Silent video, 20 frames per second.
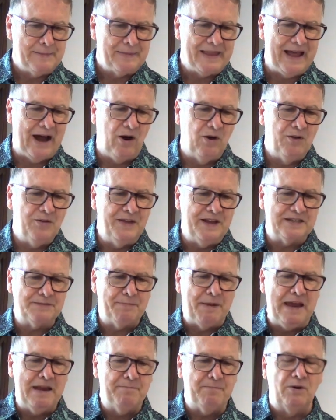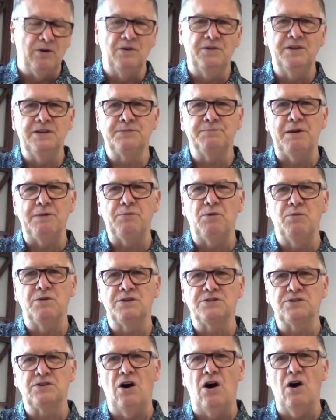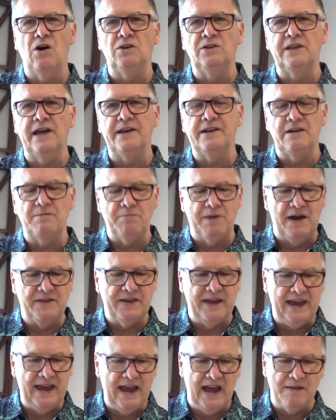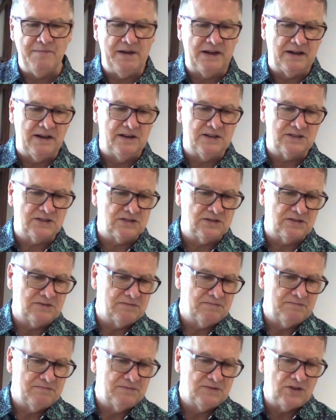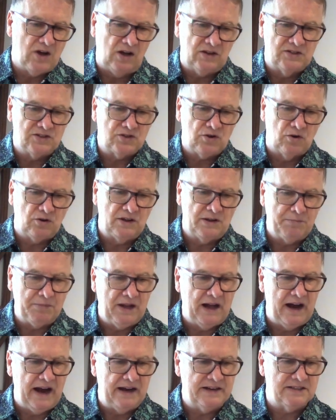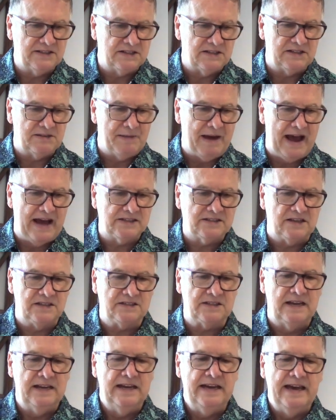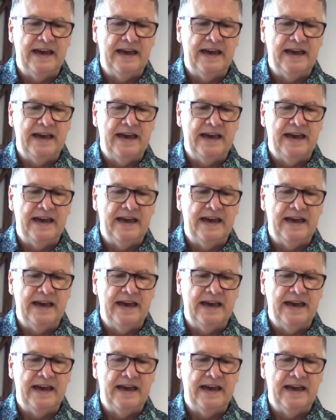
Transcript: Now, these people, these people with Saul, led him by the hand because Saul is totally blind into Damascus,